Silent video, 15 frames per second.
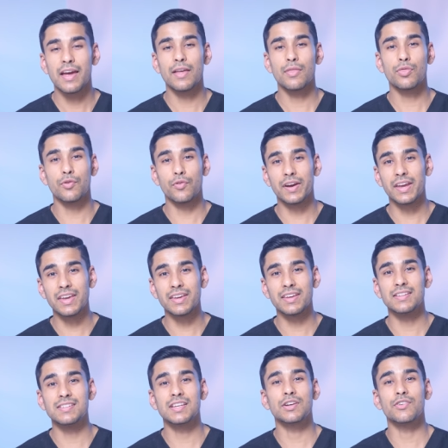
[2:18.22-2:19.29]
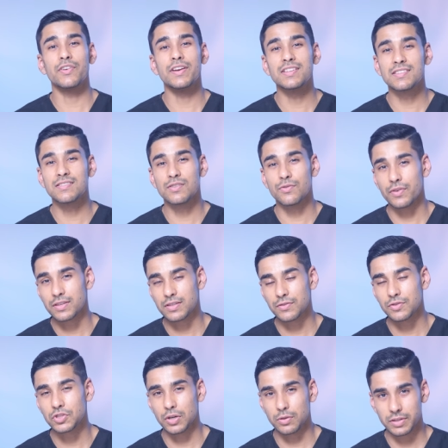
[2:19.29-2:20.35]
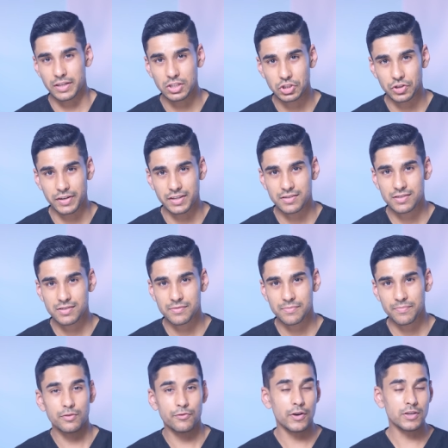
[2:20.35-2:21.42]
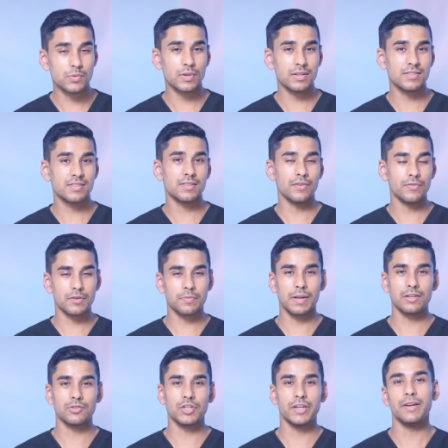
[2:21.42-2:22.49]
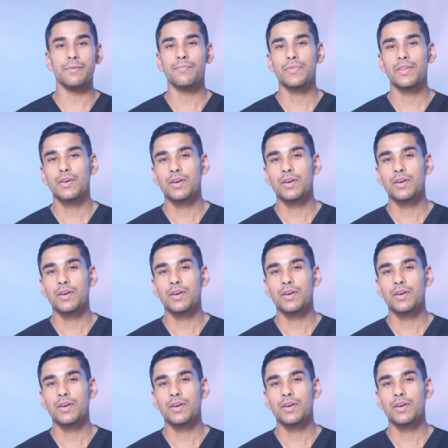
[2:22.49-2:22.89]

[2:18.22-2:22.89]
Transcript: And three, it decreases the risk of shoulder injuries. The first one is self-explanatory.